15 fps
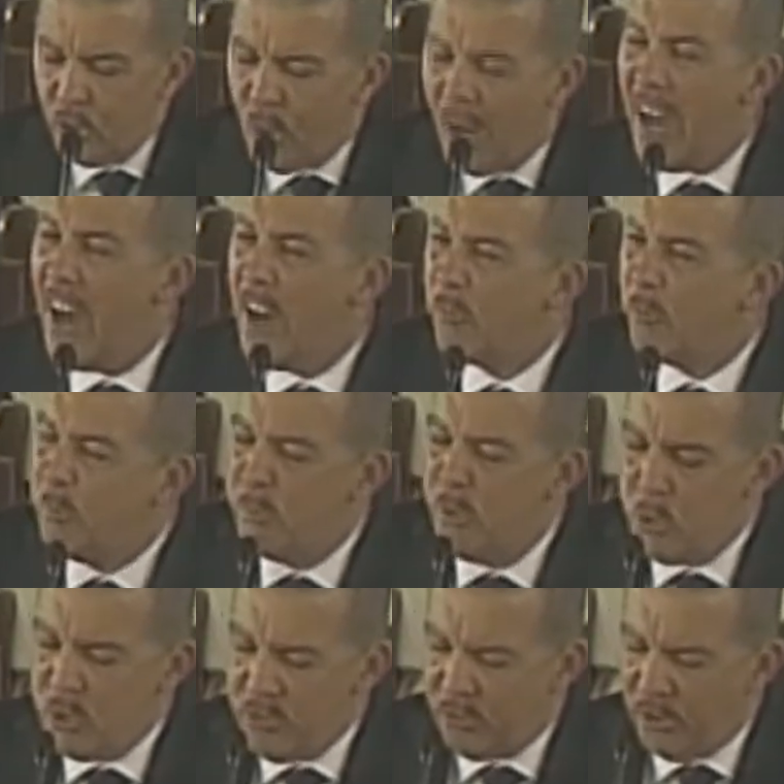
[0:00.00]
to have
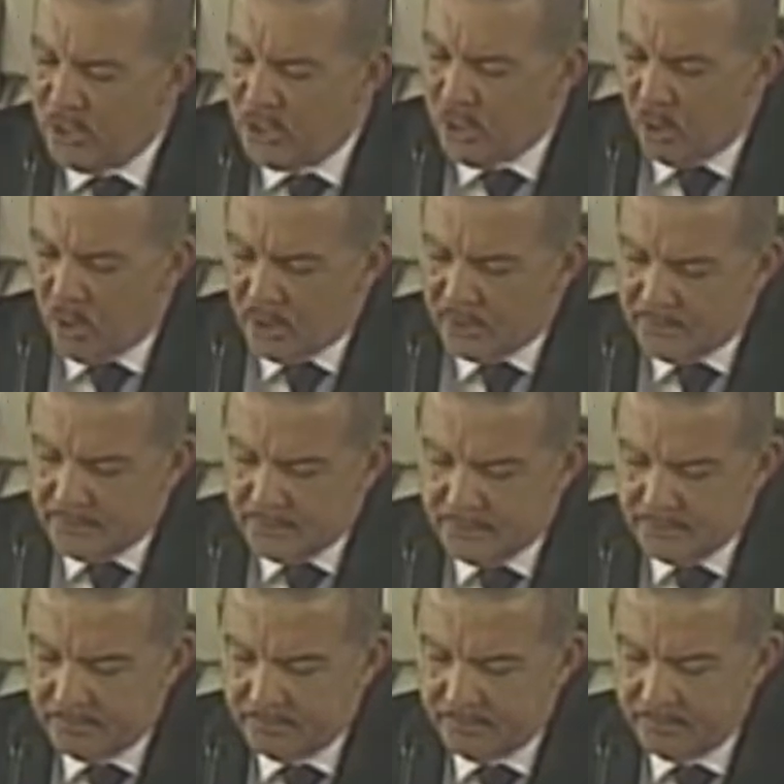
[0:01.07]
beautiful
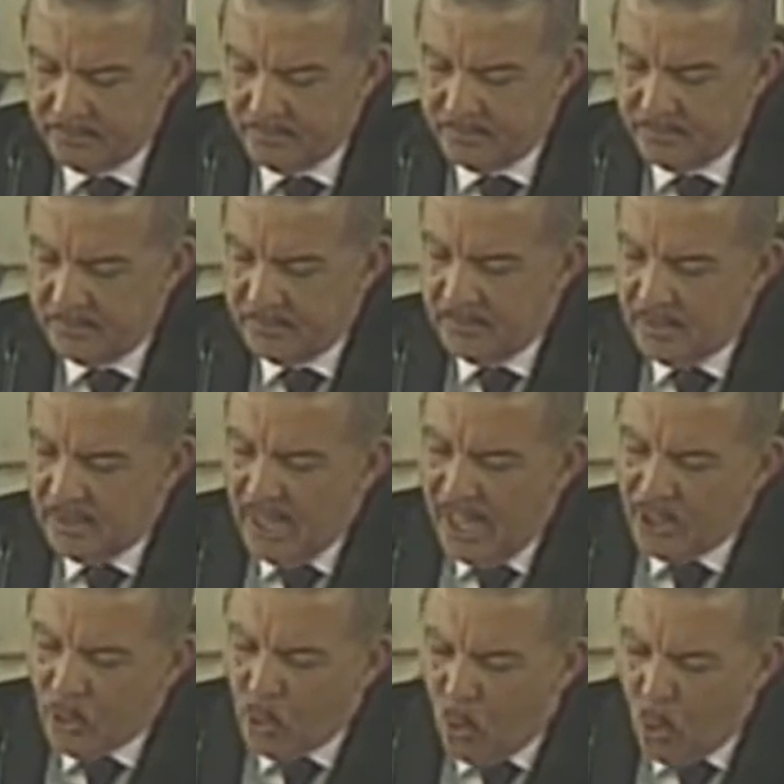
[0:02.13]
thoughts
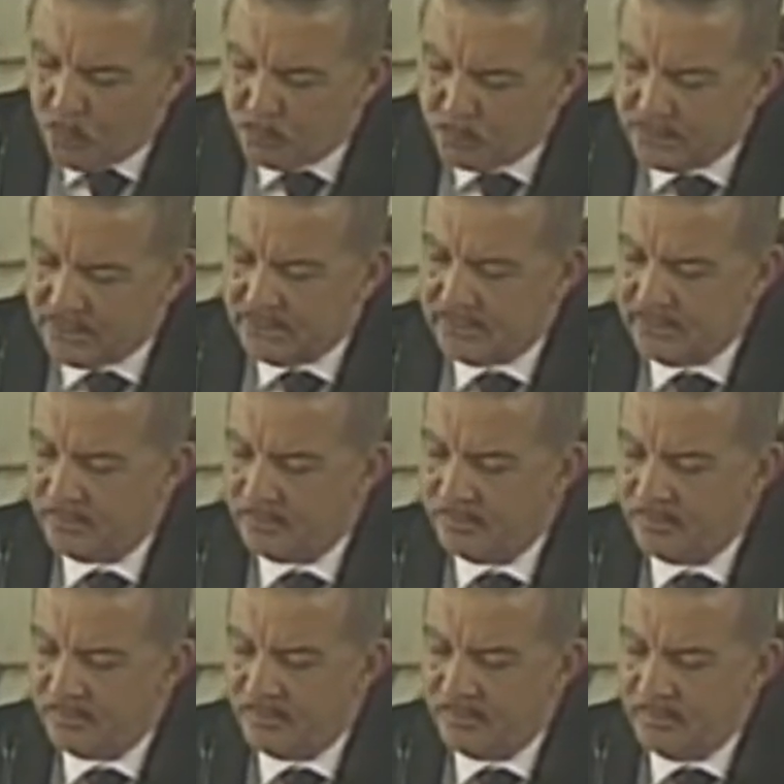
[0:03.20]
and hopes,
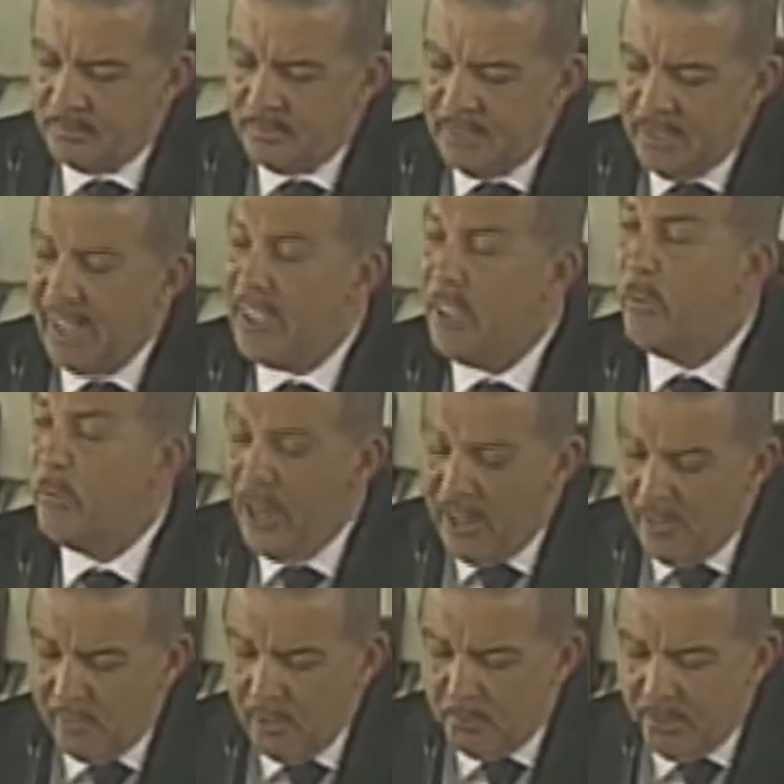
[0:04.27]
and
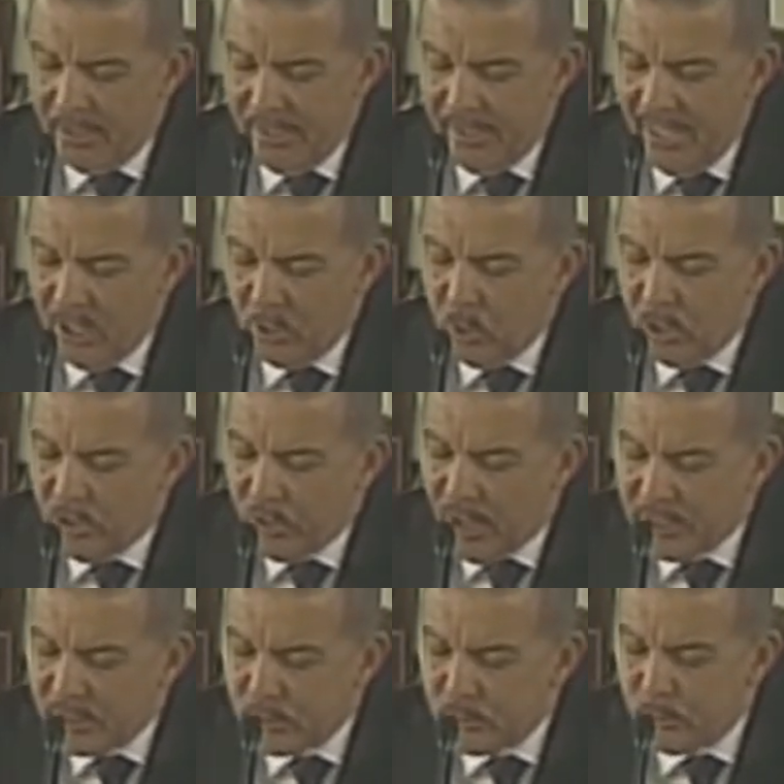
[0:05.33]
invariably it would
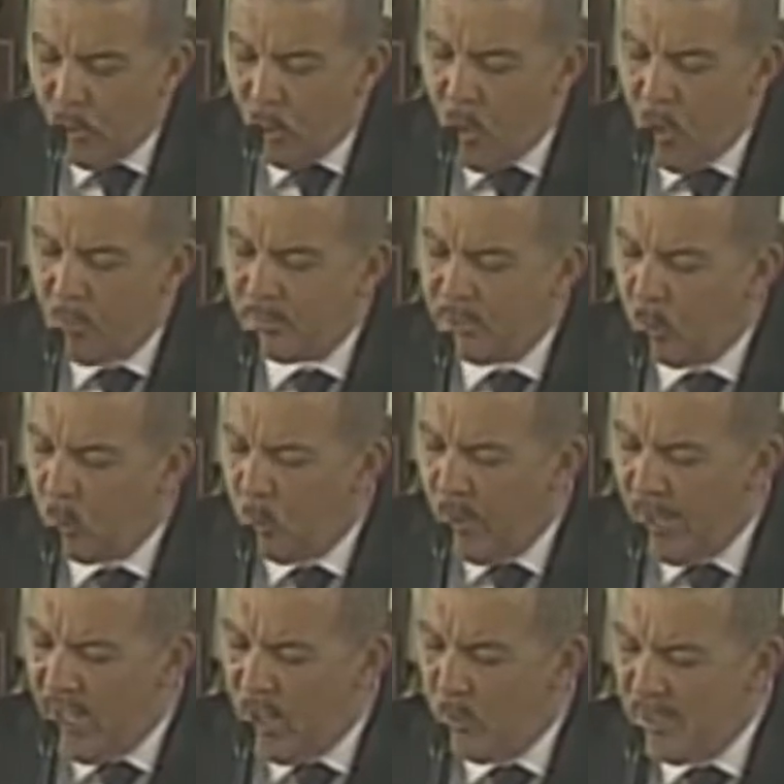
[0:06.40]
transform the
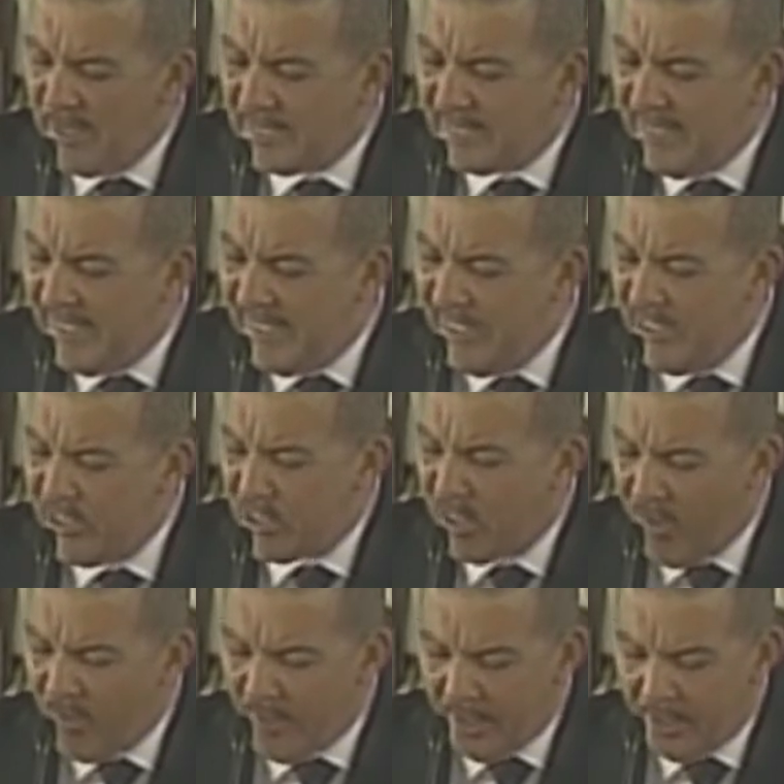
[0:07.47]
way we see
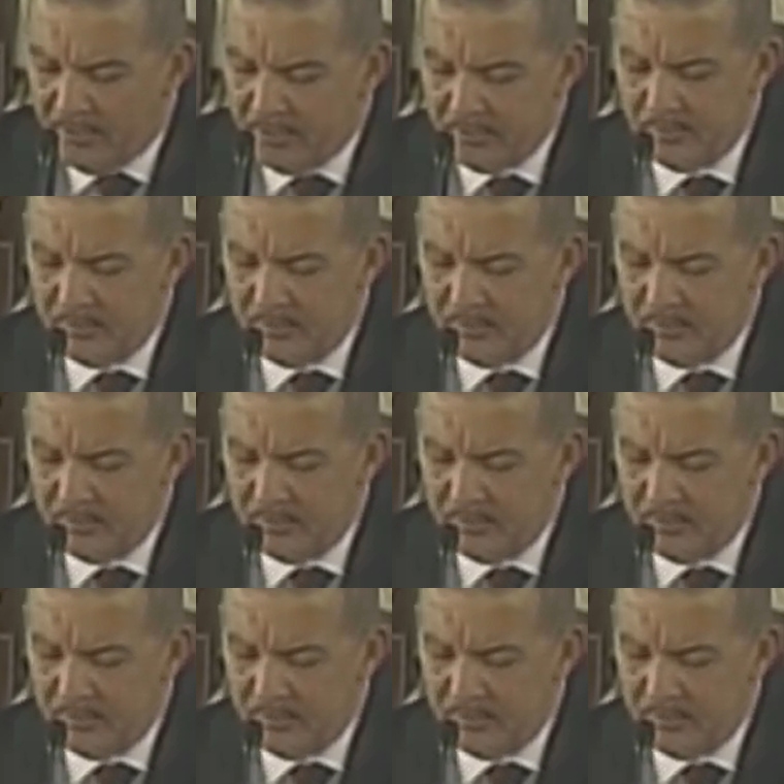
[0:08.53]
each other